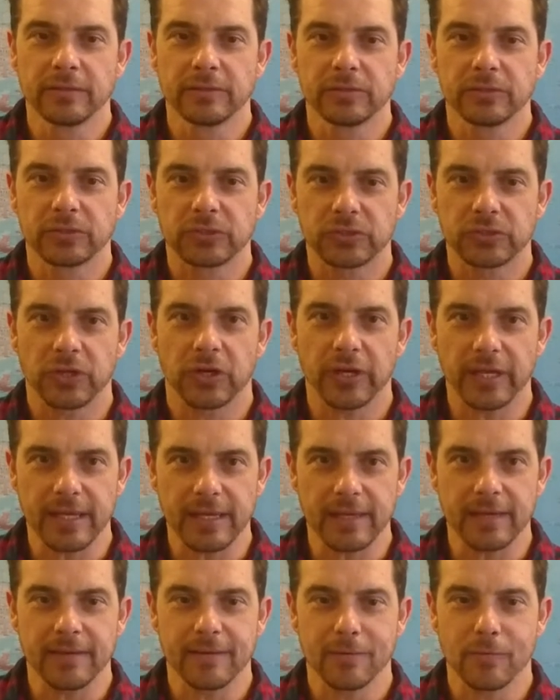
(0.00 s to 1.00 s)

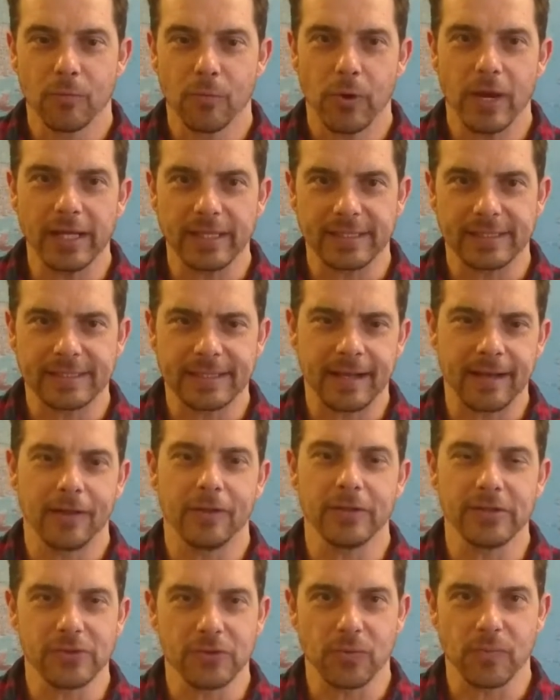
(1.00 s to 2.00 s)
soggy, wet
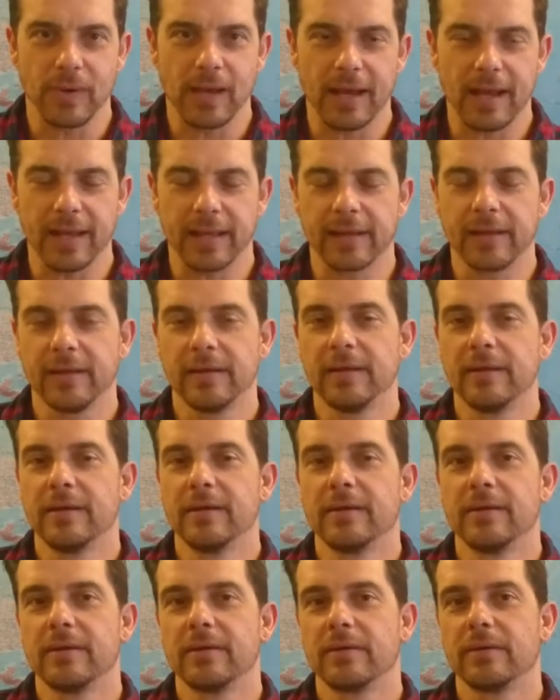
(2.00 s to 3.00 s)
towel in your bag.
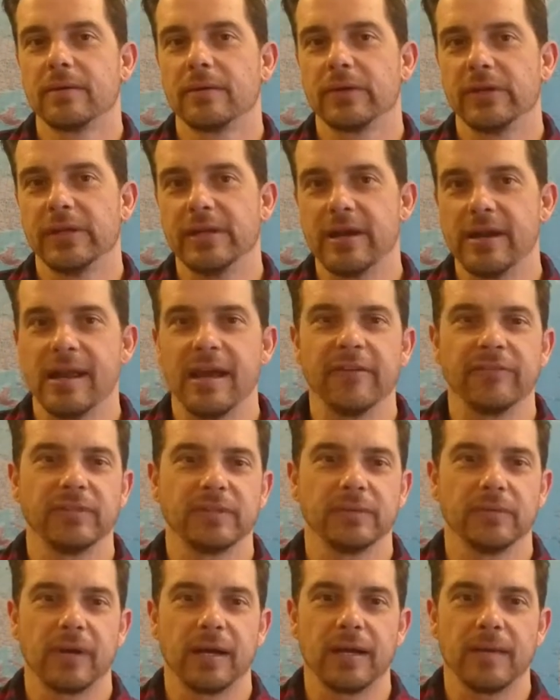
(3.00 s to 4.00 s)
You don't have
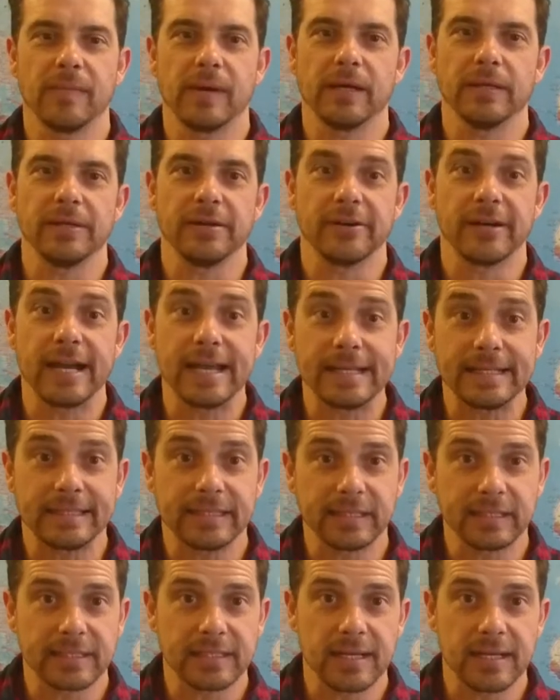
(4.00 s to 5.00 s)
to worry about
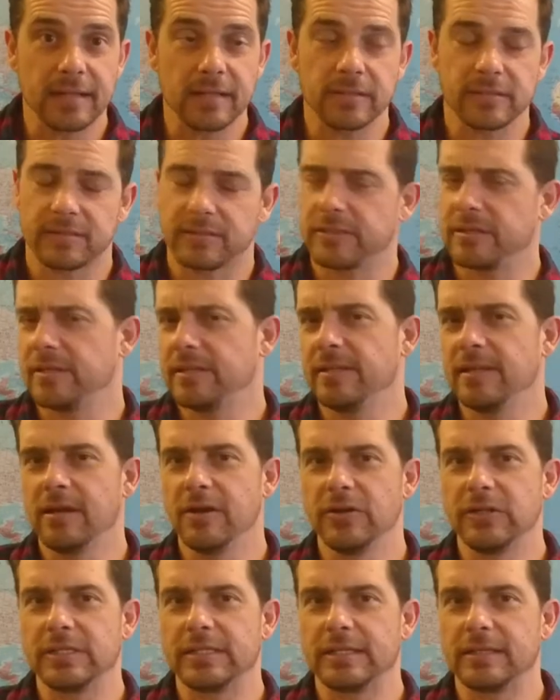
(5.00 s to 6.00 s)
renting towels, certain
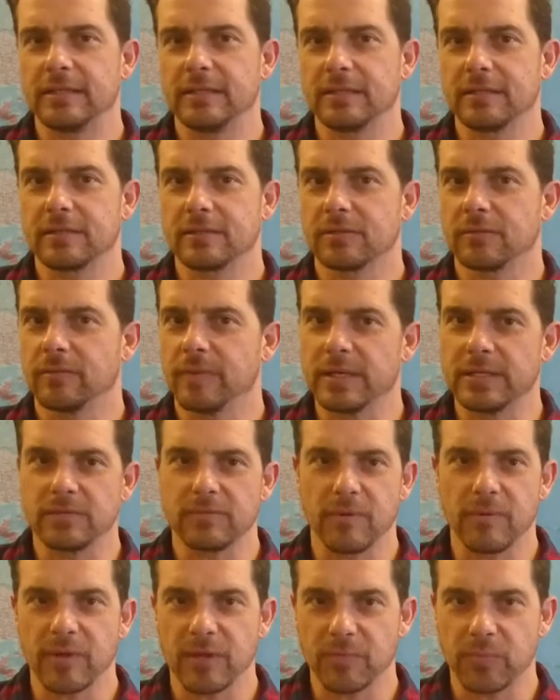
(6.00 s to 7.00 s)
hotels or by
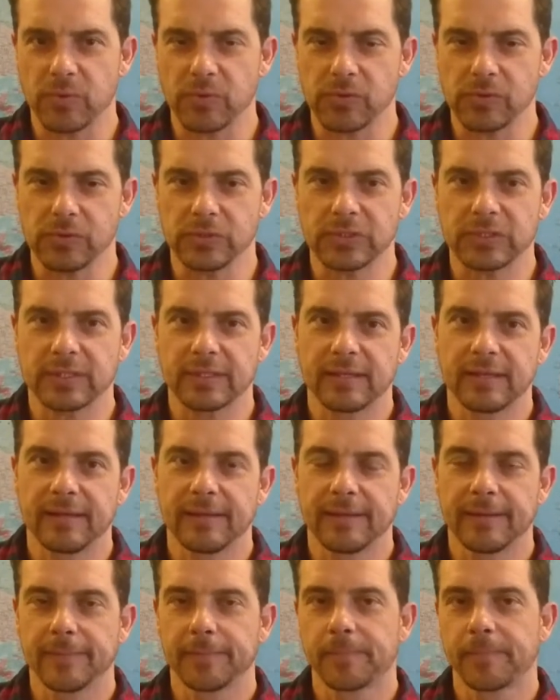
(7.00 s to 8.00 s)
swimming pools.
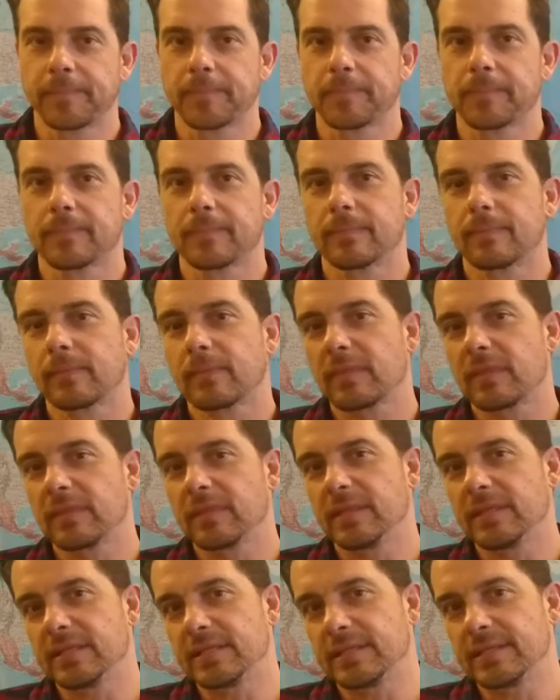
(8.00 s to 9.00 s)

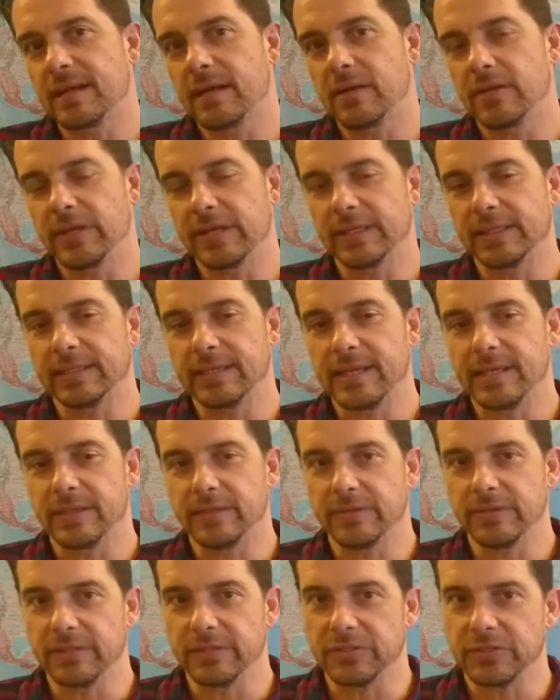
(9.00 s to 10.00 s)
This towel you can take
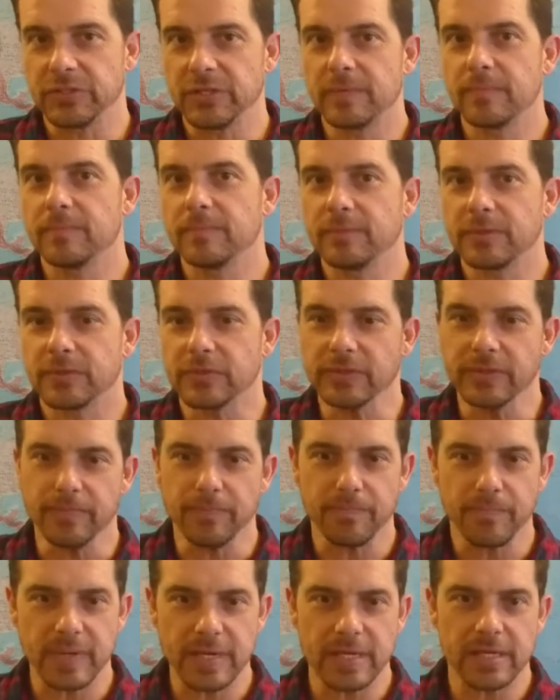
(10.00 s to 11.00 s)
to the gym, to the
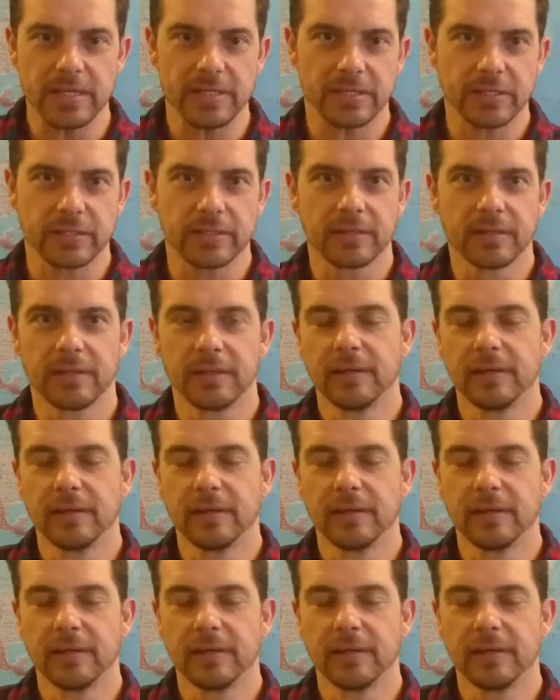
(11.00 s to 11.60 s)
beach,